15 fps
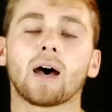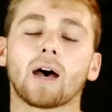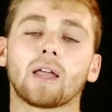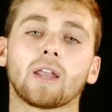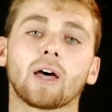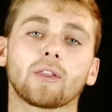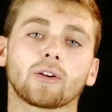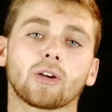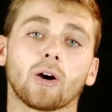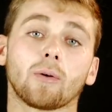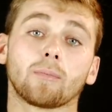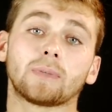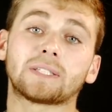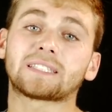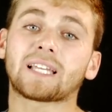Another
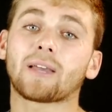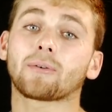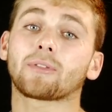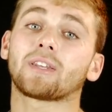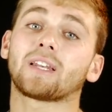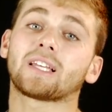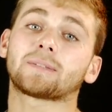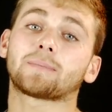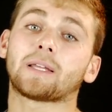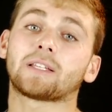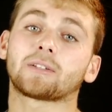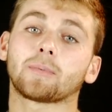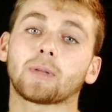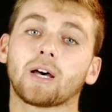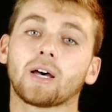common mistake with an
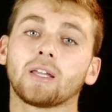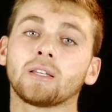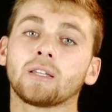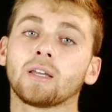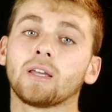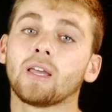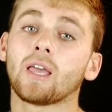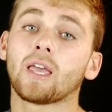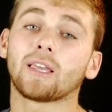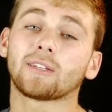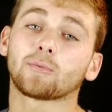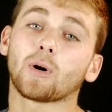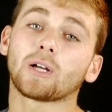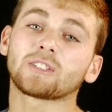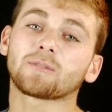S-bend to blind
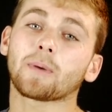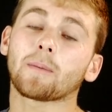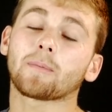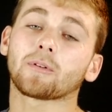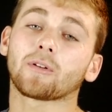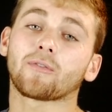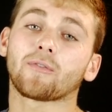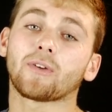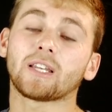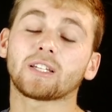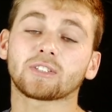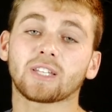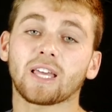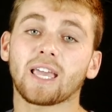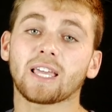is once people have
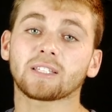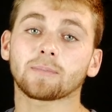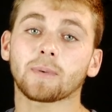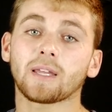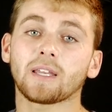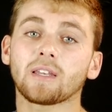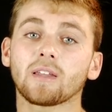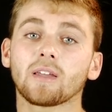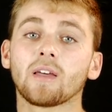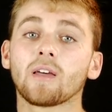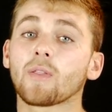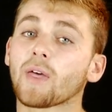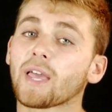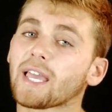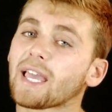finished the S-bend,
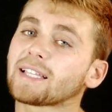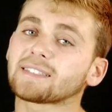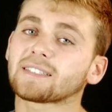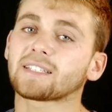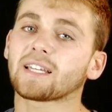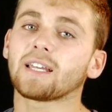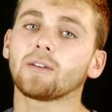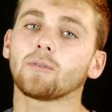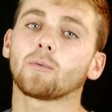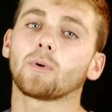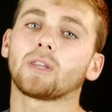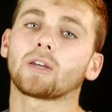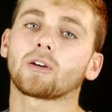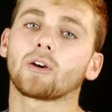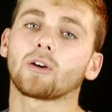they hesitate
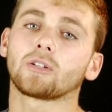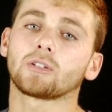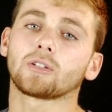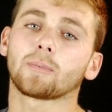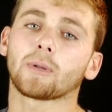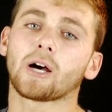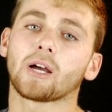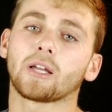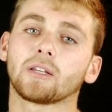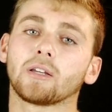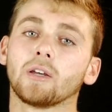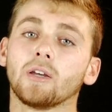when they're going to blind.